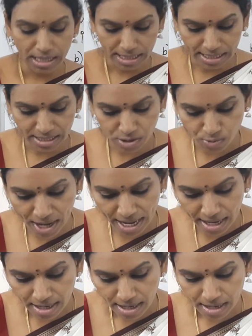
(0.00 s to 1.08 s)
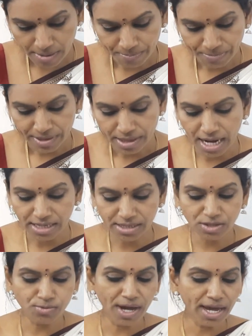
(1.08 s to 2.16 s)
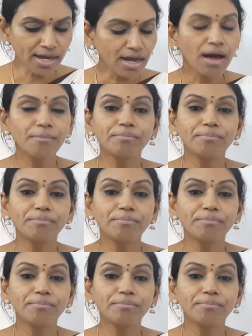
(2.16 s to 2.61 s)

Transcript: That is why